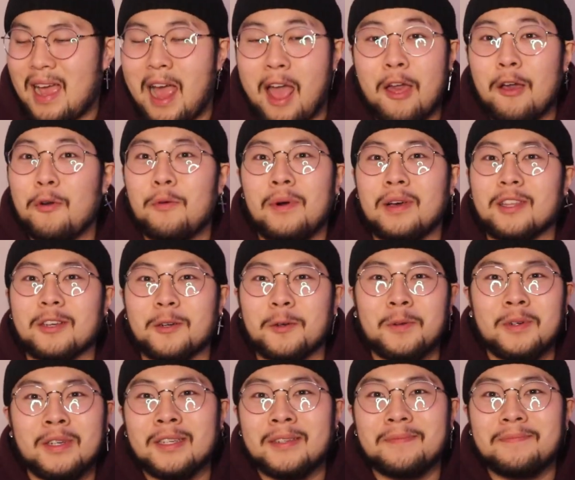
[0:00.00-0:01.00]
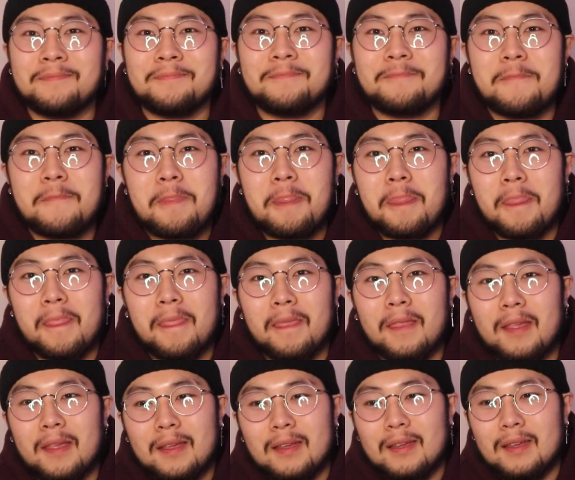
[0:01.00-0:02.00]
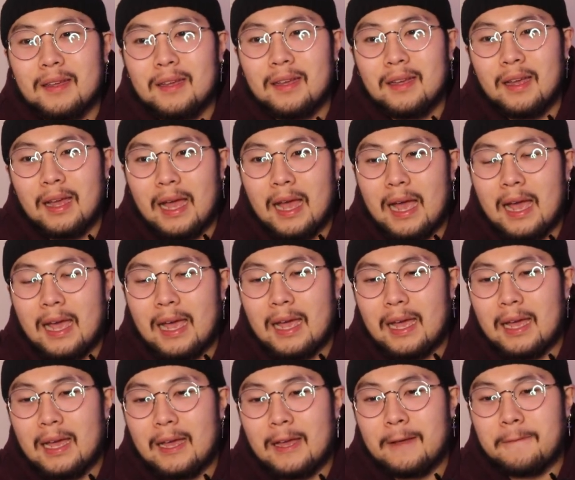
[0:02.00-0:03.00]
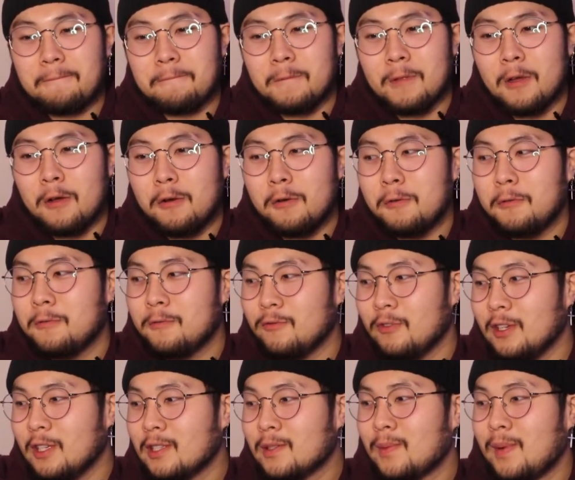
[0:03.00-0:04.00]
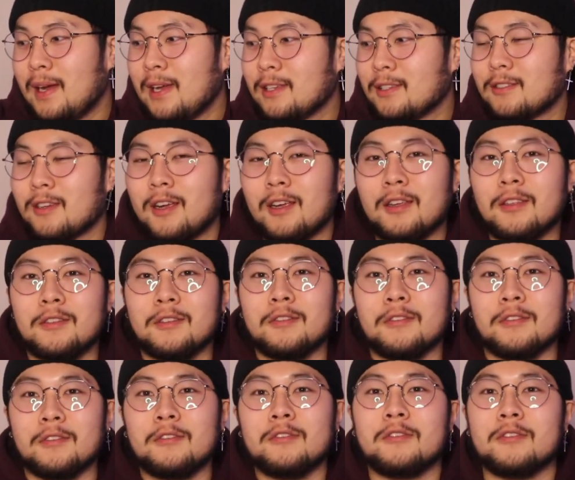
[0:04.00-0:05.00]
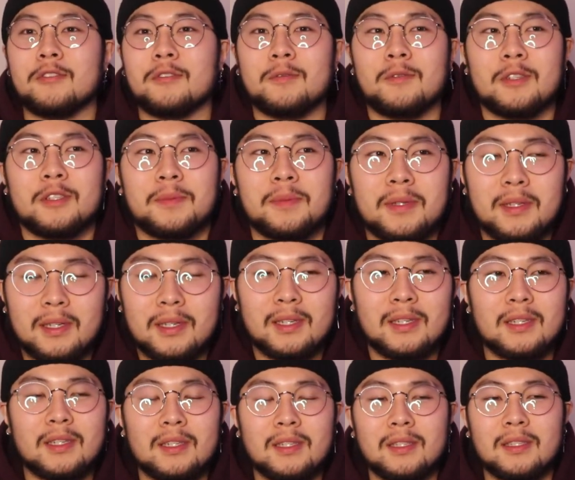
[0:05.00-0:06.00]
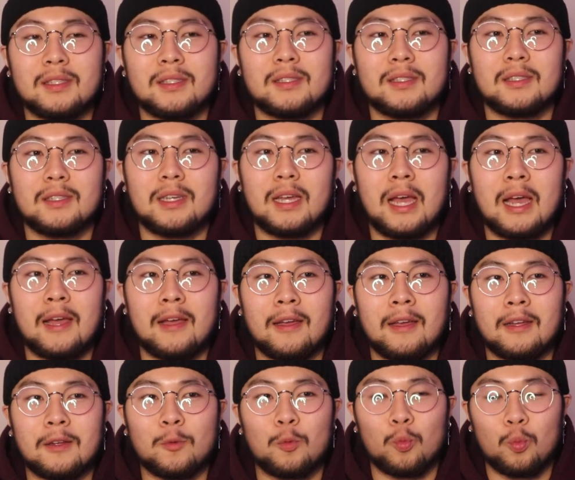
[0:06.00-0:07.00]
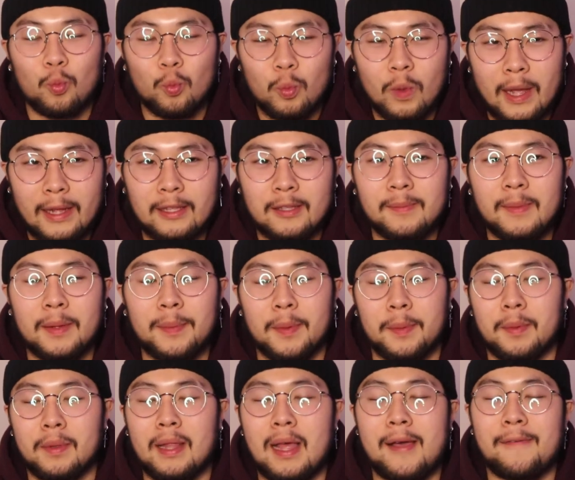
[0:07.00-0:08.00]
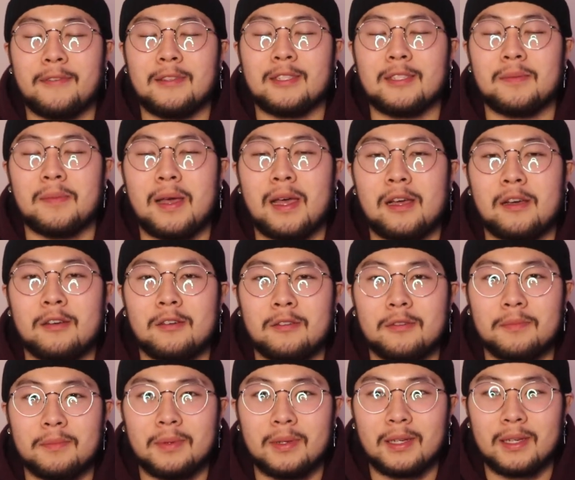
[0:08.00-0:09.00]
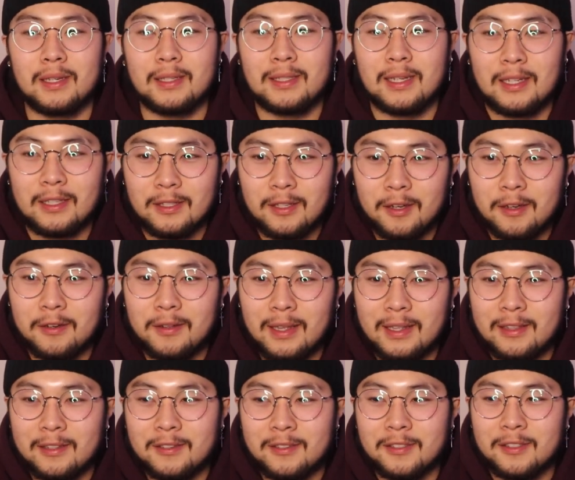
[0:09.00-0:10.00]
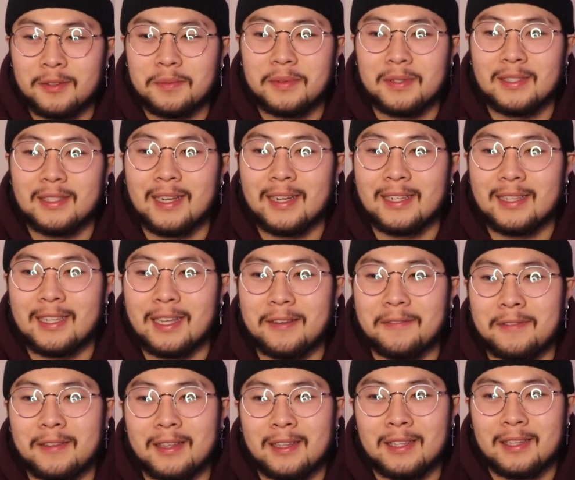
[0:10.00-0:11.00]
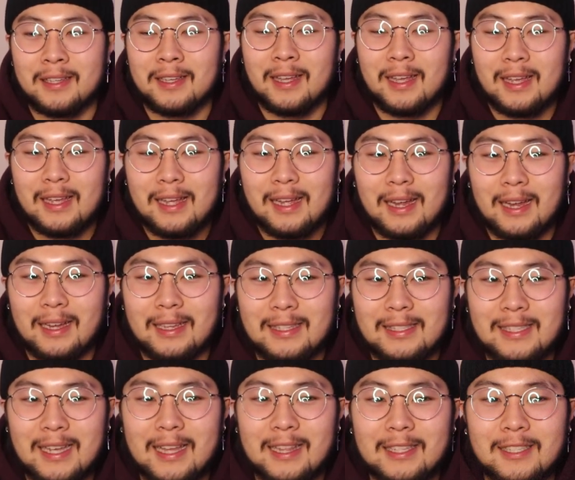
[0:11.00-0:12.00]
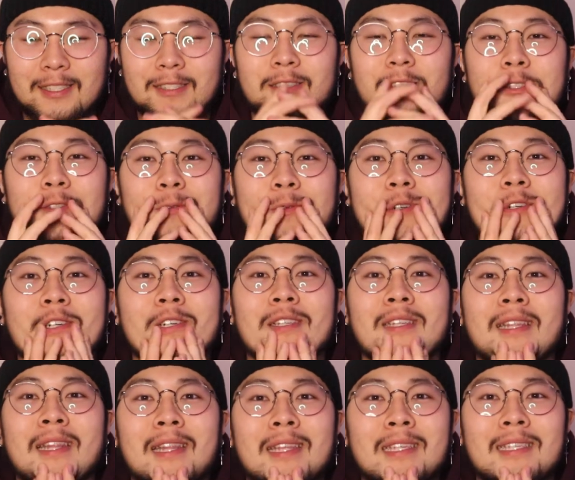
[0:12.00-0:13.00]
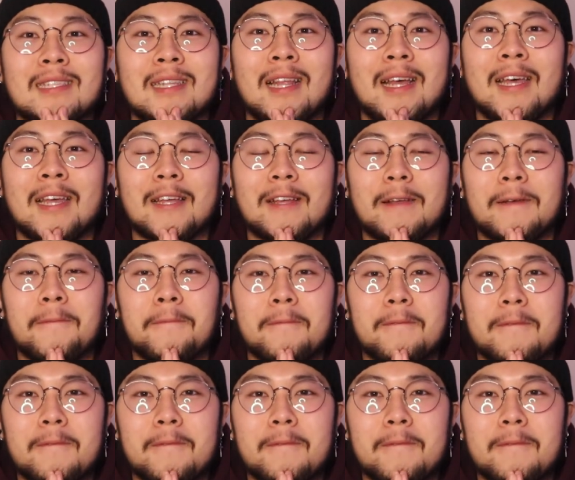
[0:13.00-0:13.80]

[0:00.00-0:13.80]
I don't want to quit. The whole reason why I started doing YouTube was because I like to make people laugh and smile, because I know that there's so much negativity and sadness in this world, and it's like,